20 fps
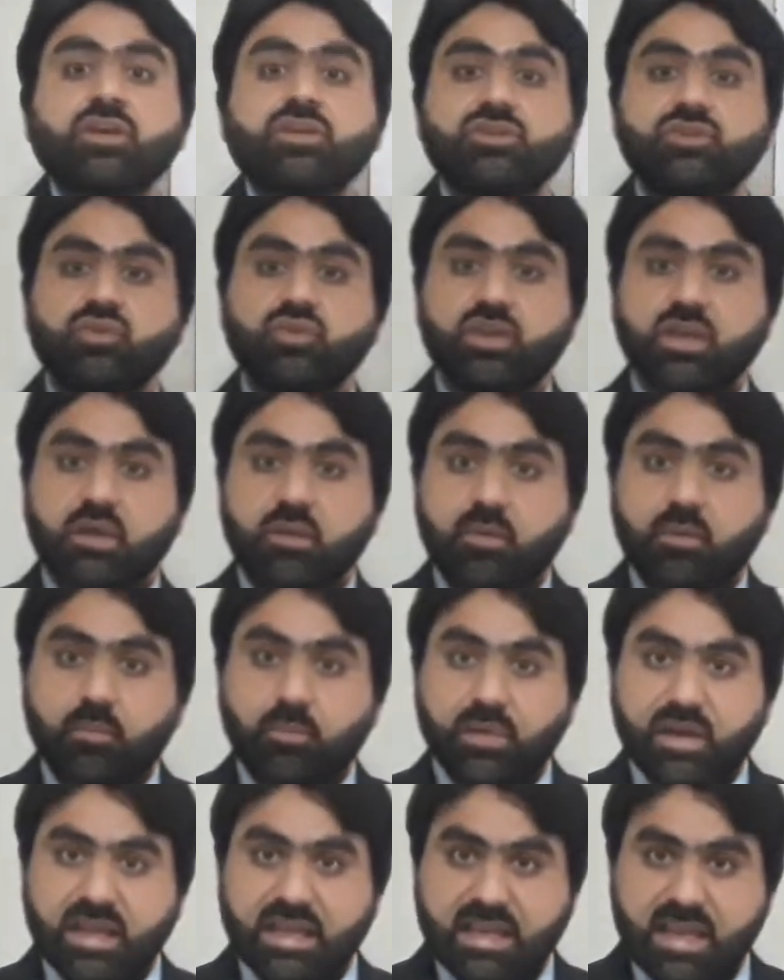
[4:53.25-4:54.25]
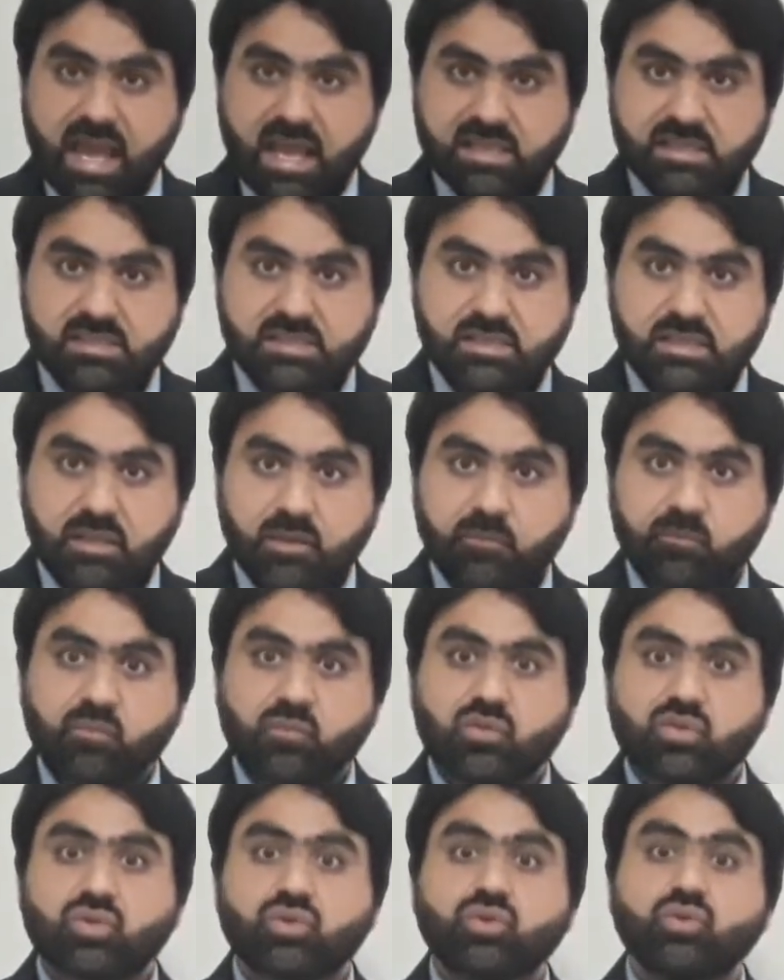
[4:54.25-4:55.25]
during pregnancy
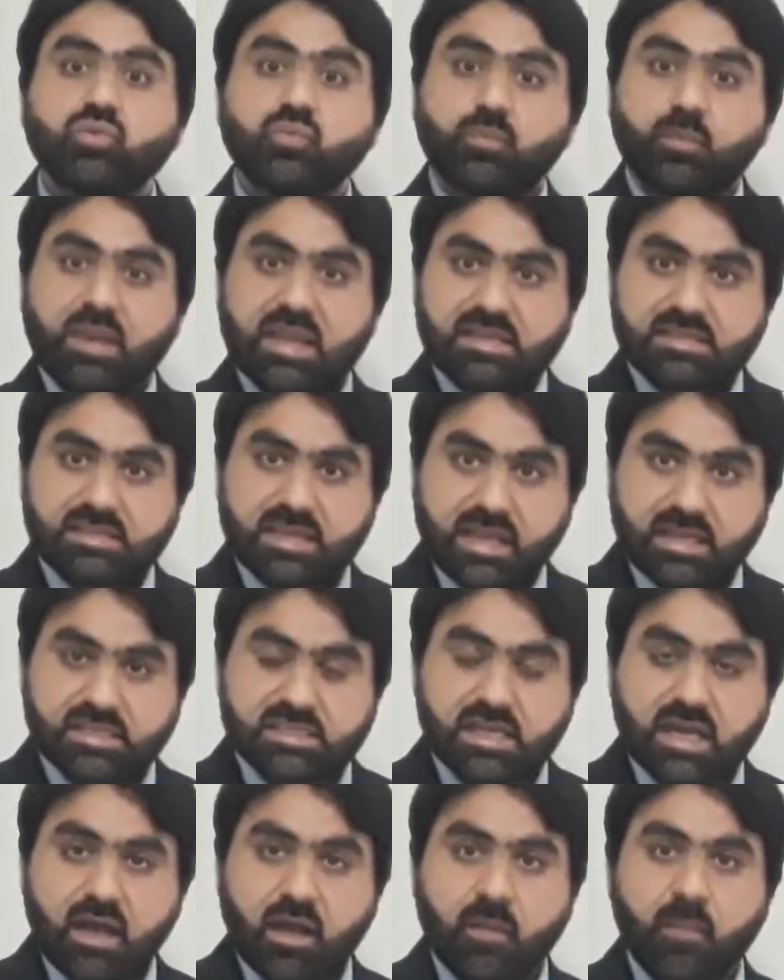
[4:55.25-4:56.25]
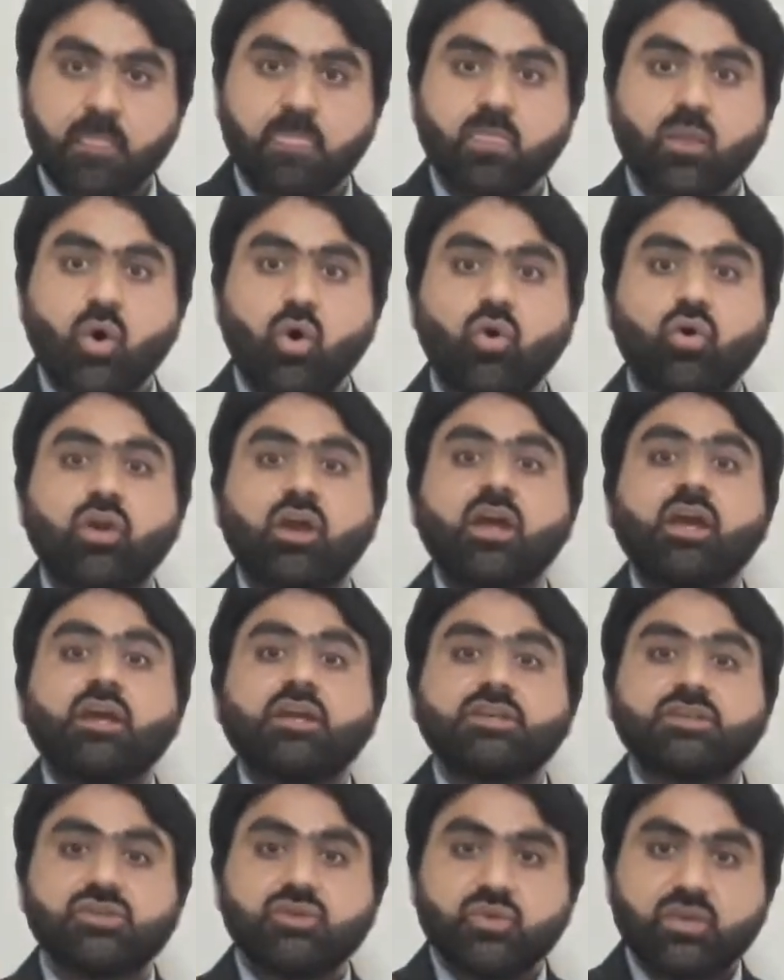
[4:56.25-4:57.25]
through placenta or
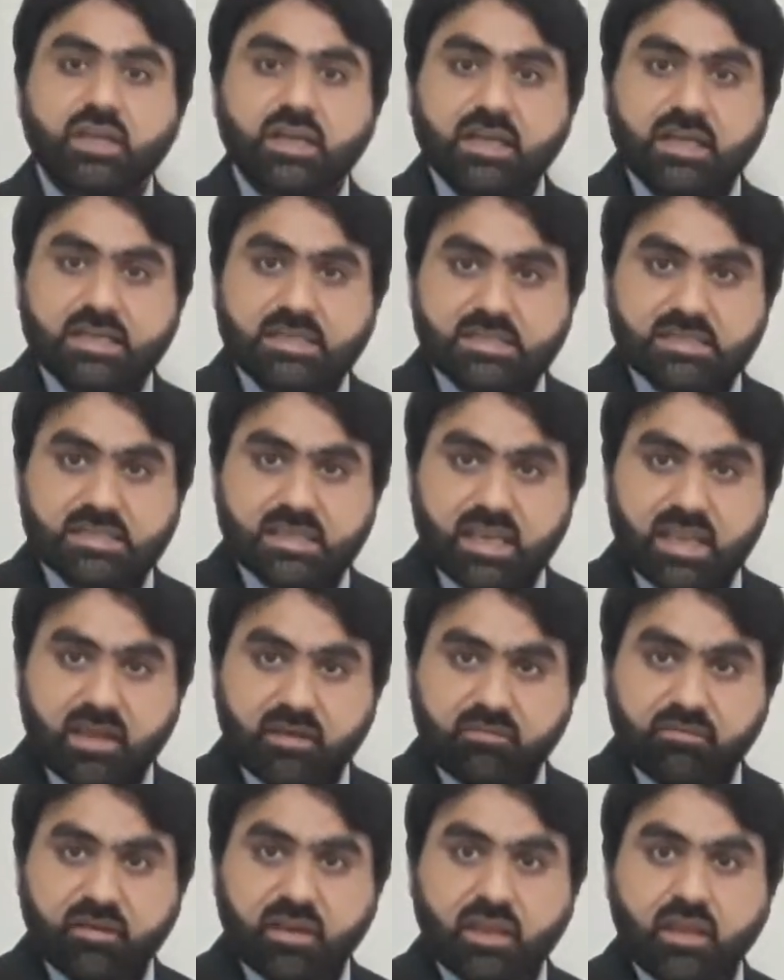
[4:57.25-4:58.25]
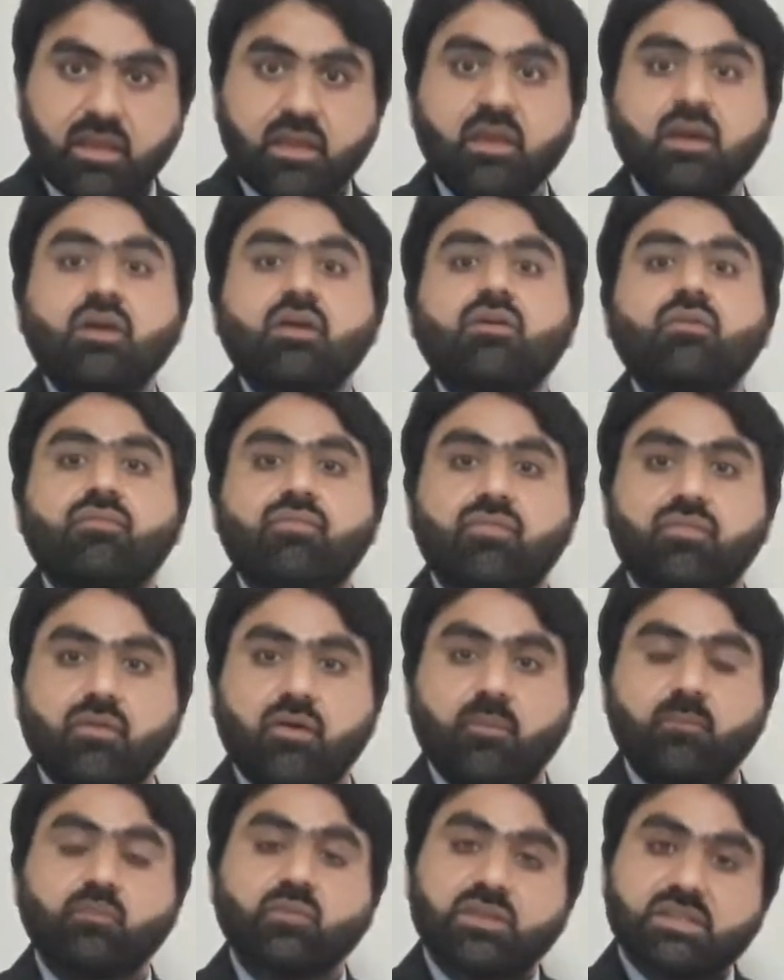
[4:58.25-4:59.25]
during delivery
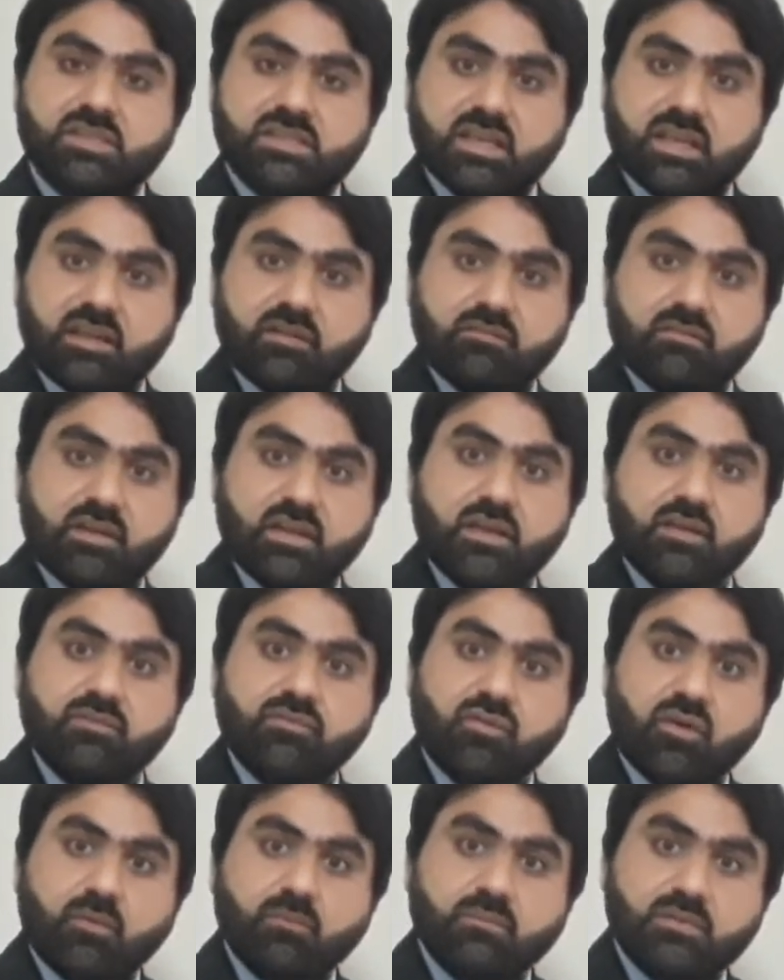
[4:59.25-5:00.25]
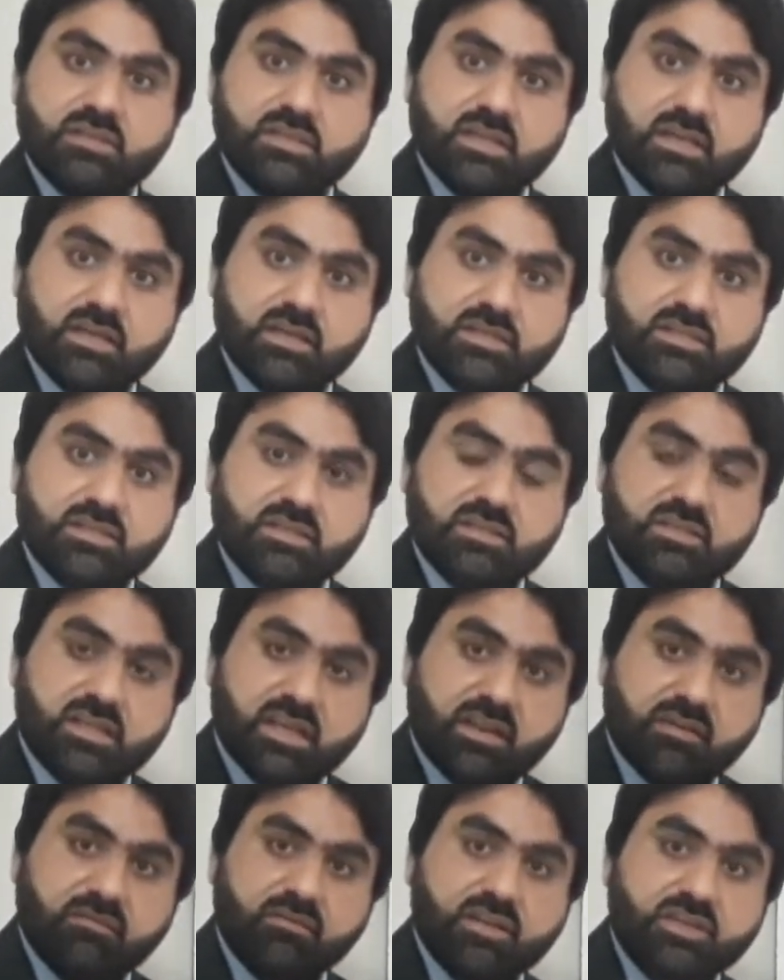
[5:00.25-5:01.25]
from delivery from the
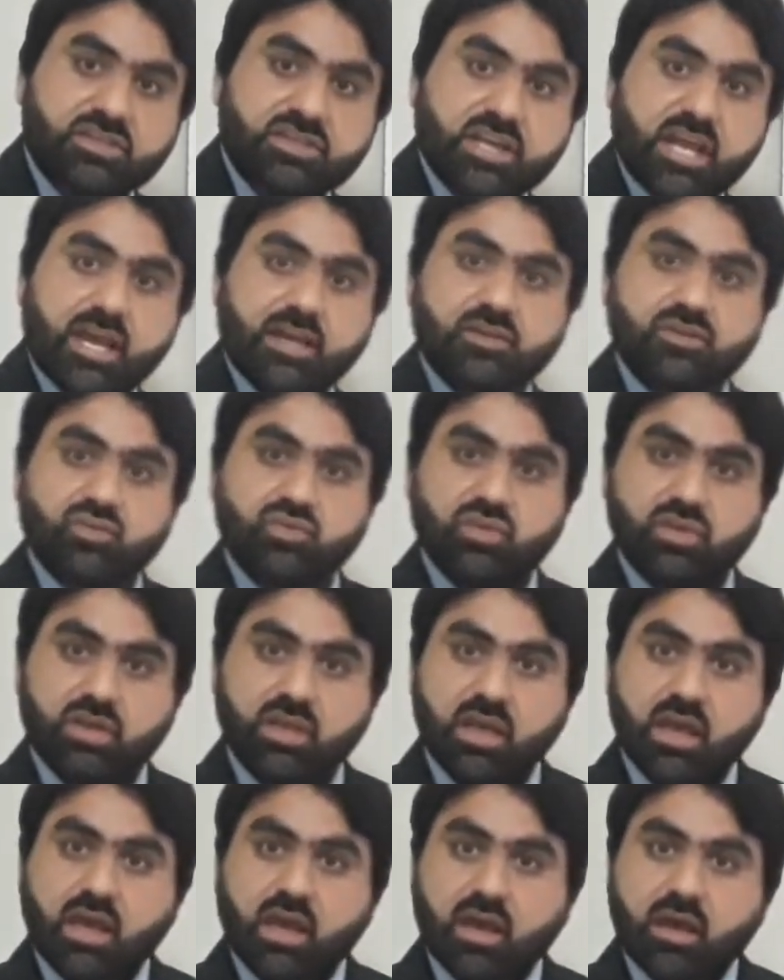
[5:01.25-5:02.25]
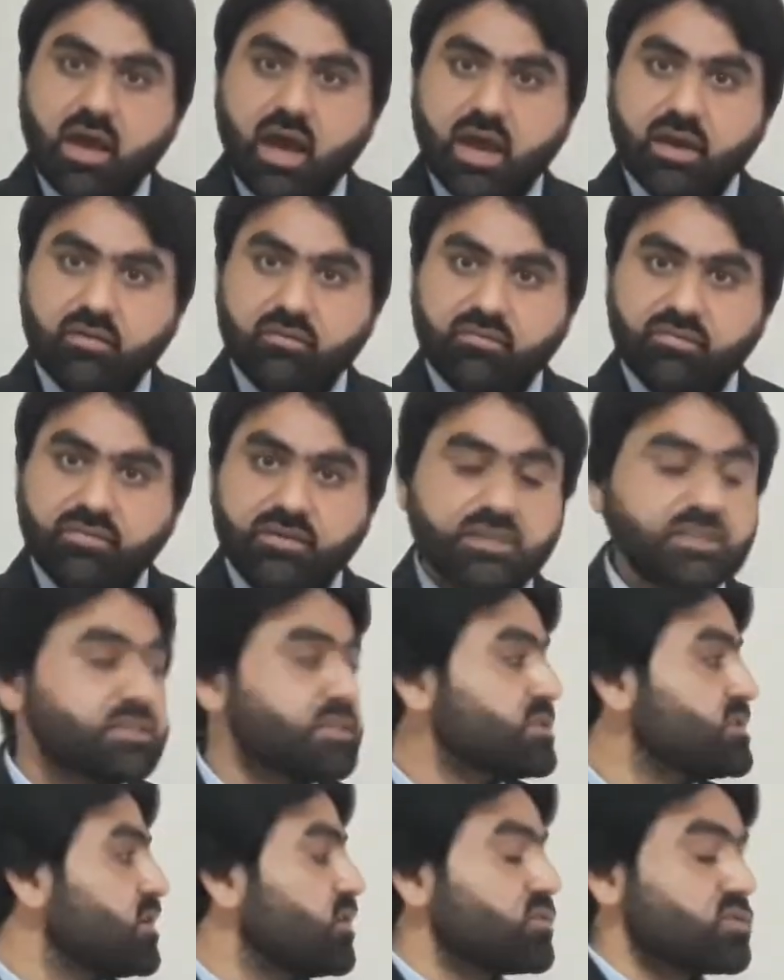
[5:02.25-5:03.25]
delivery tract to the her
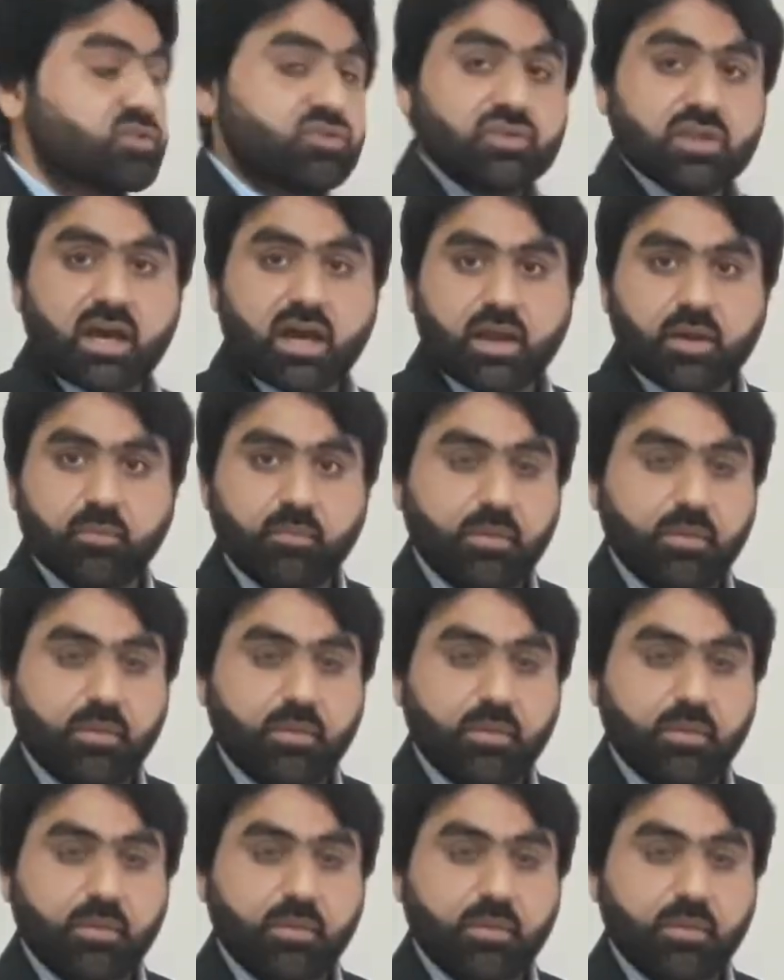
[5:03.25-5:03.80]
fetus to the her